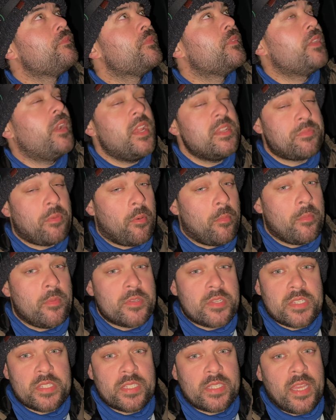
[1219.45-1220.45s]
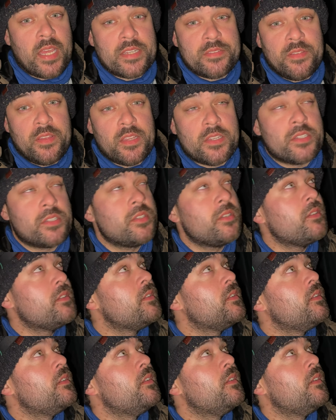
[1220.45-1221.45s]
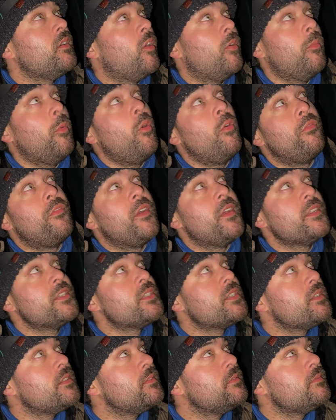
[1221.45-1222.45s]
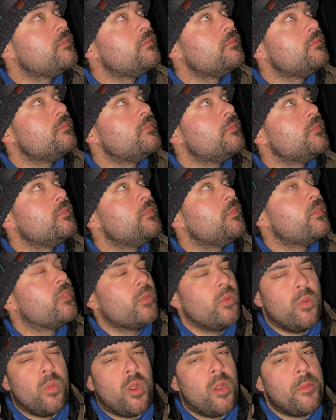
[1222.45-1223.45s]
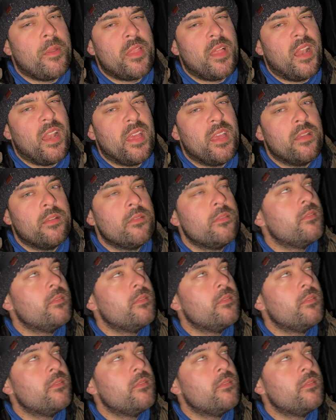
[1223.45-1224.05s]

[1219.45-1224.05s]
Today's problem is just to catch fish, or more fish. So we'll worry about that later.